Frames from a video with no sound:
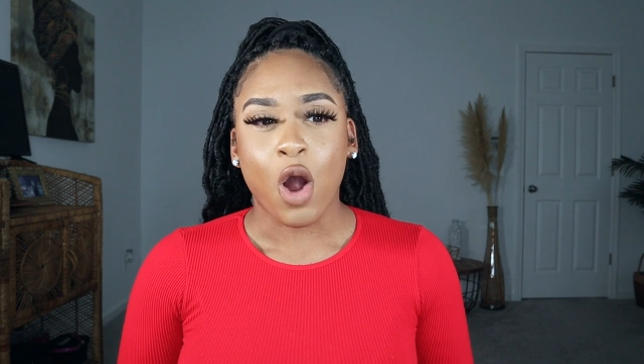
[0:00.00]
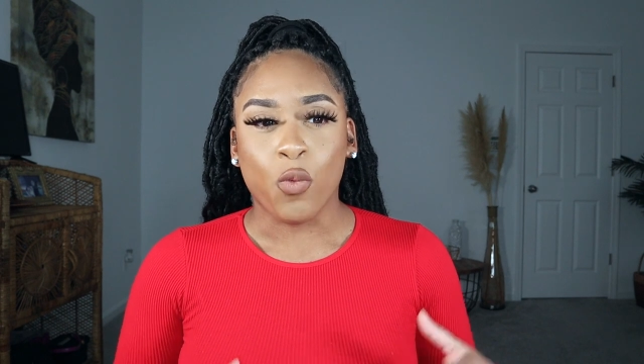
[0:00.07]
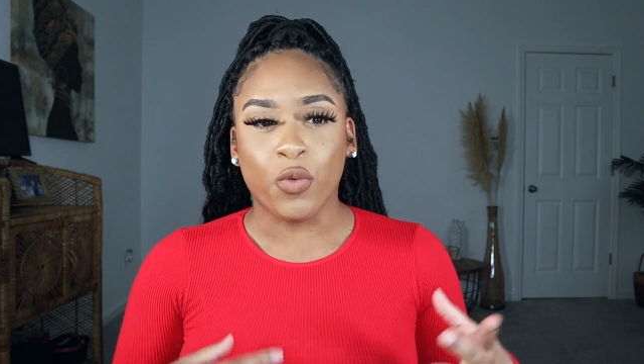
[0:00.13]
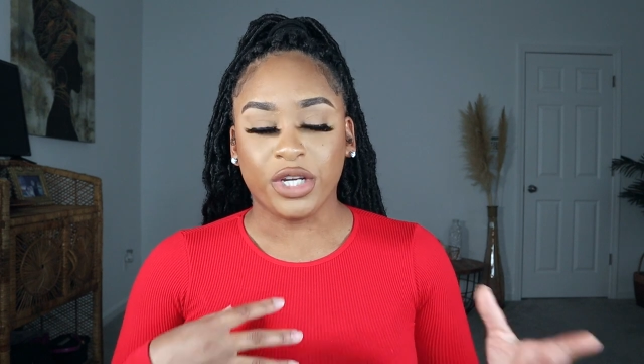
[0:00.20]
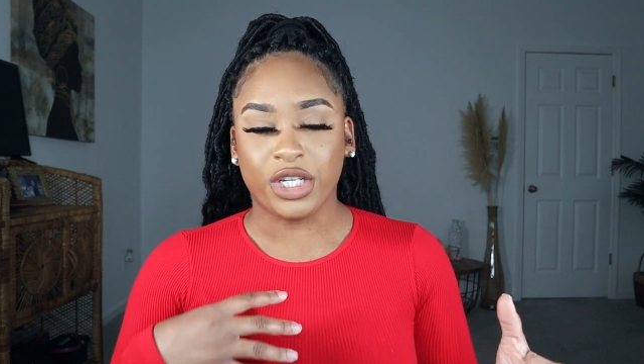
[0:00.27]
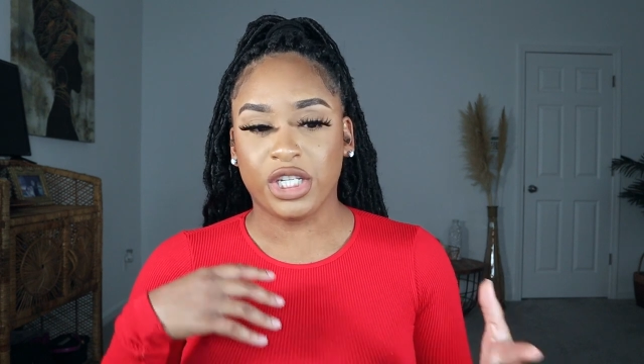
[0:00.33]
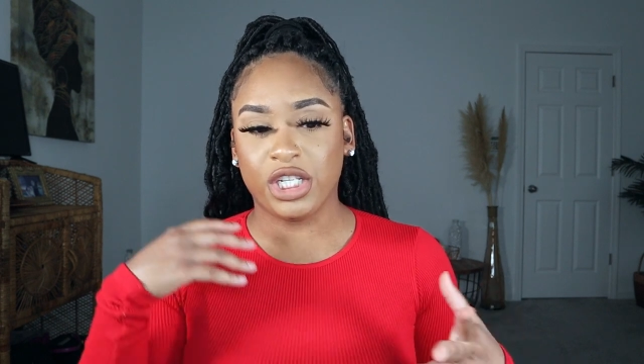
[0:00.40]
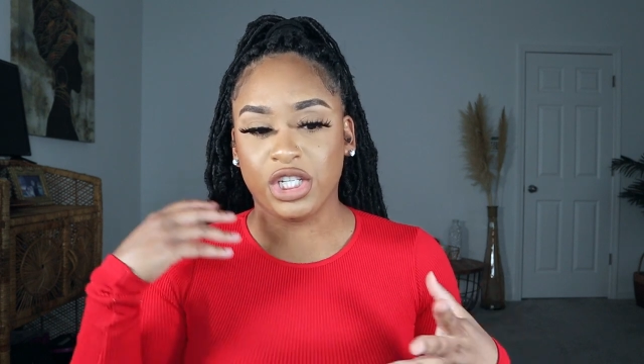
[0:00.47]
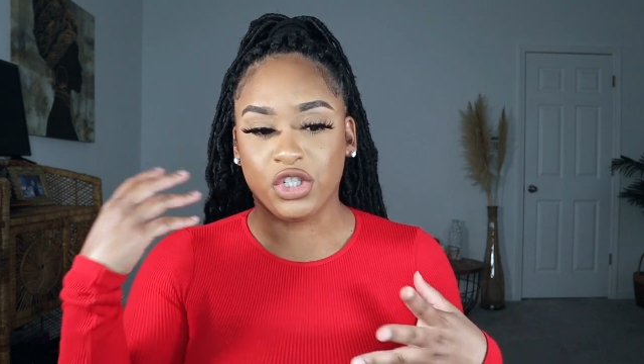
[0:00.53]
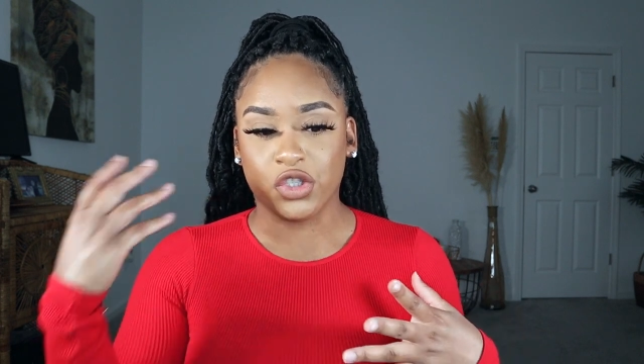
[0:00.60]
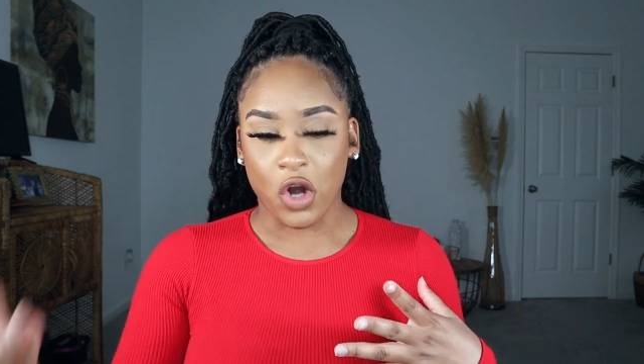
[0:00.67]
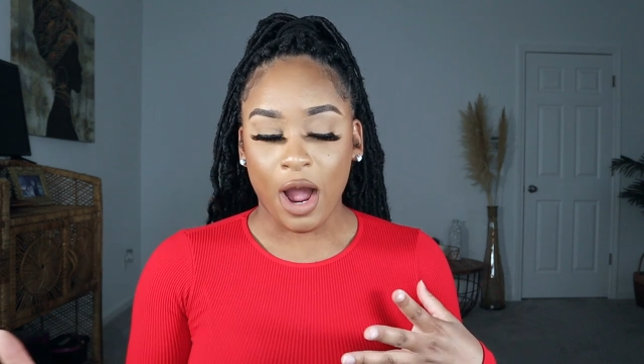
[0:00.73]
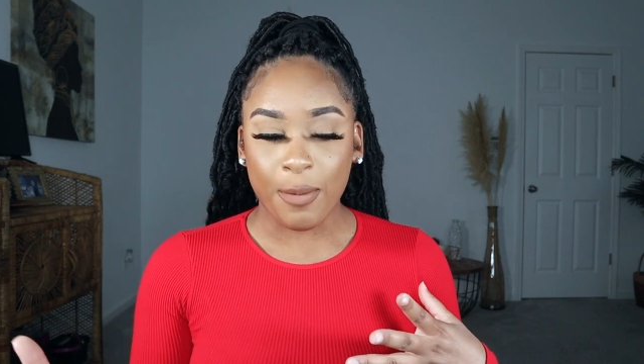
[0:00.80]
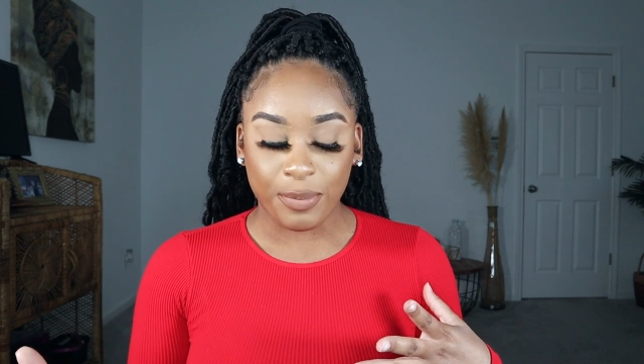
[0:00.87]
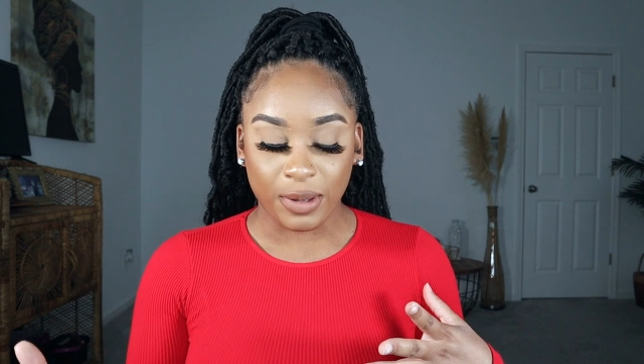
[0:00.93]
when she's
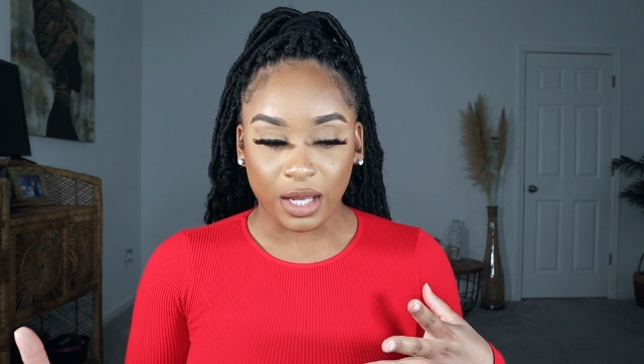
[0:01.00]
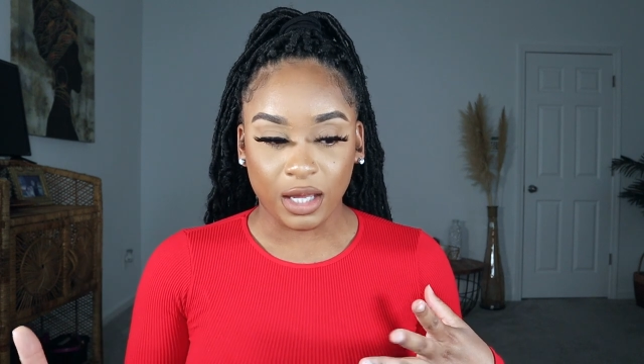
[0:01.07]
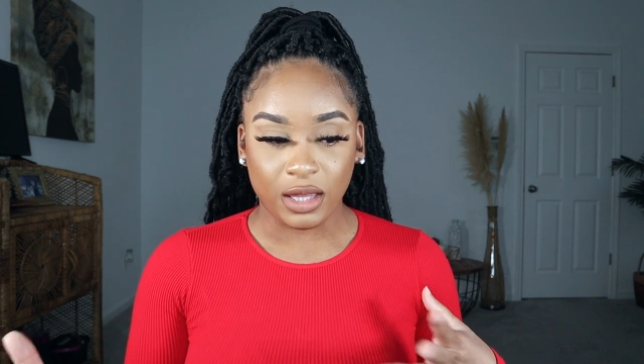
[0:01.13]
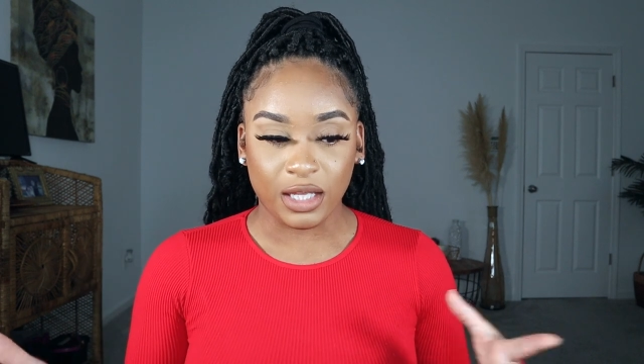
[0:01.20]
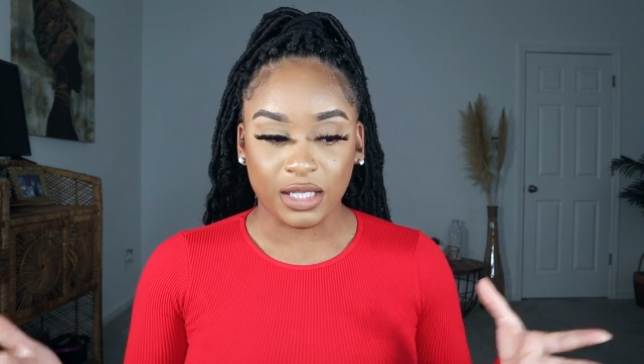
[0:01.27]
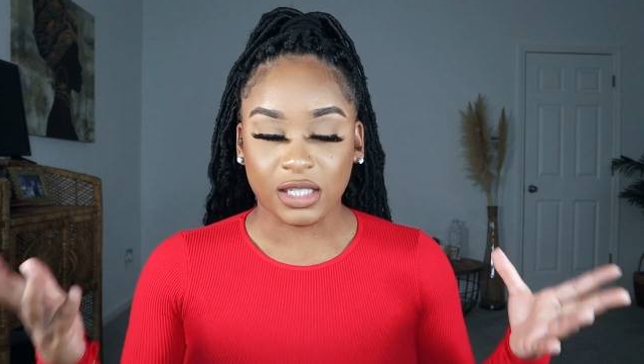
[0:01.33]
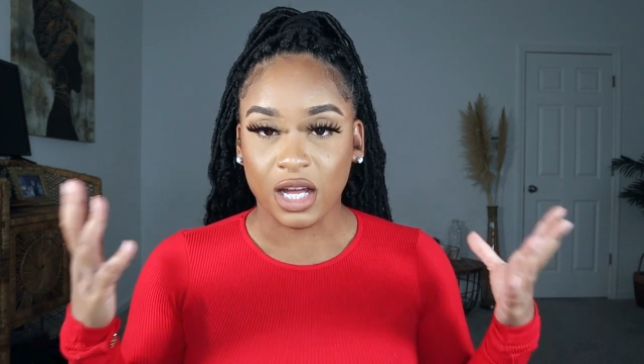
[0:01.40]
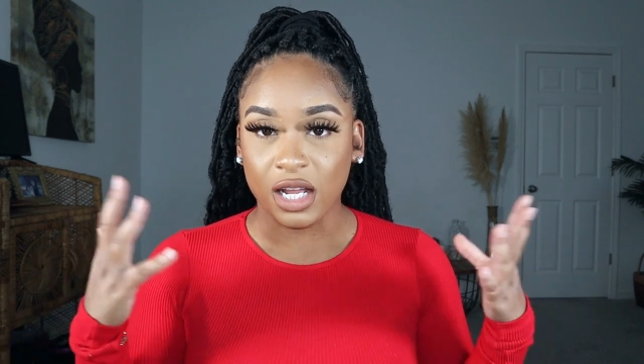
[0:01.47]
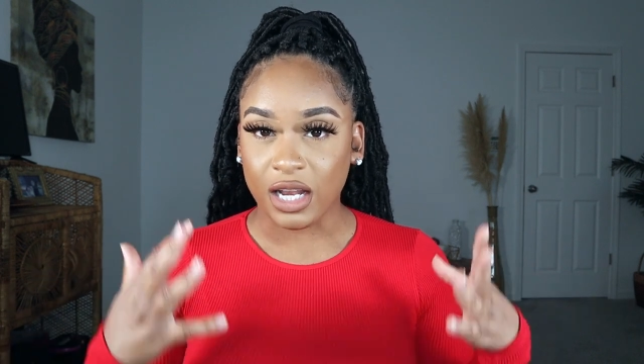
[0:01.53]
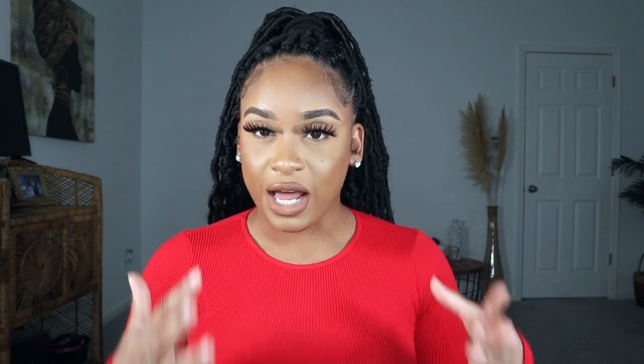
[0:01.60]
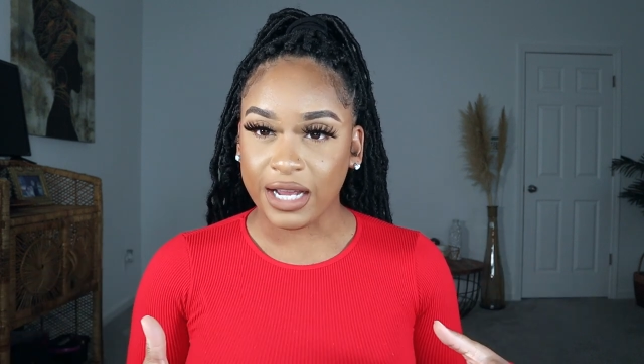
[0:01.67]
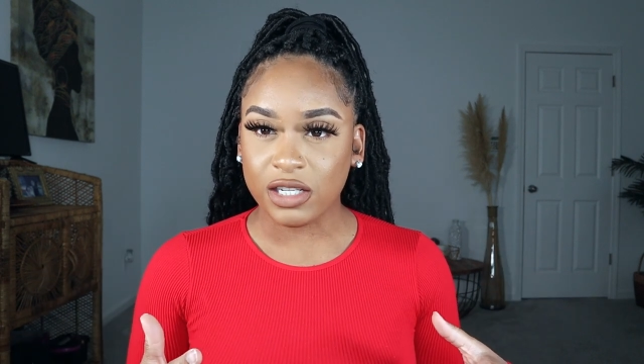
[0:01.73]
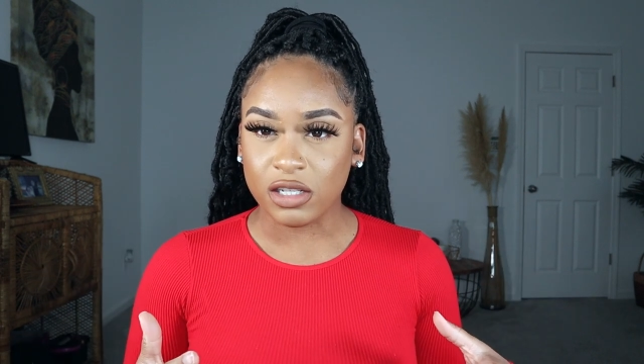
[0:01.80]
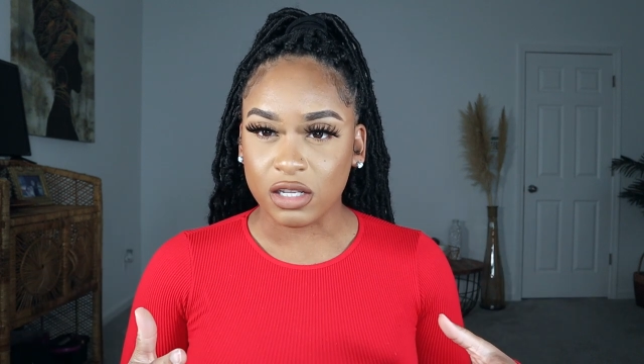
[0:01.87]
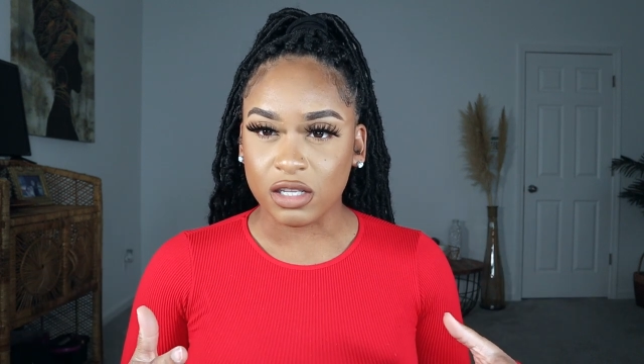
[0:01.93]
dropping these
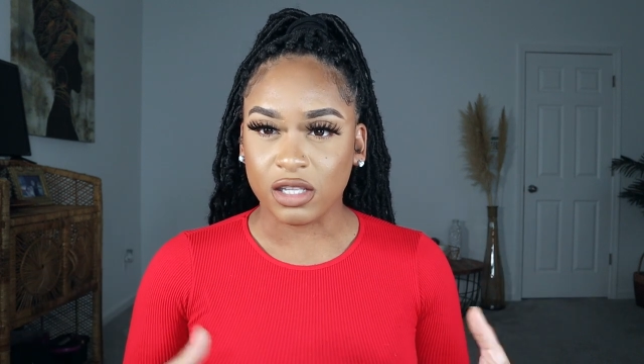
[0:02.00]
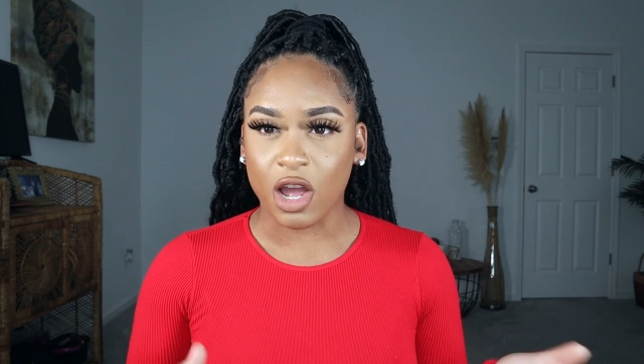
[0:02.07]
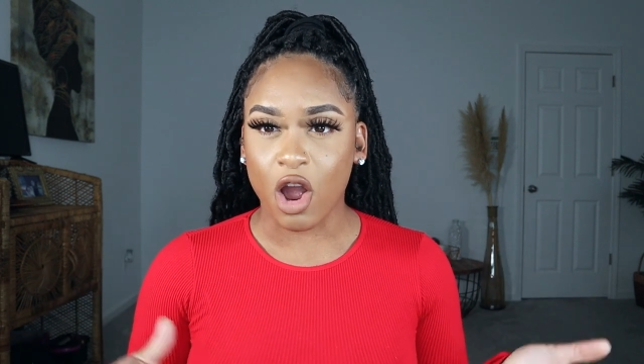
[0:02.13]
collections,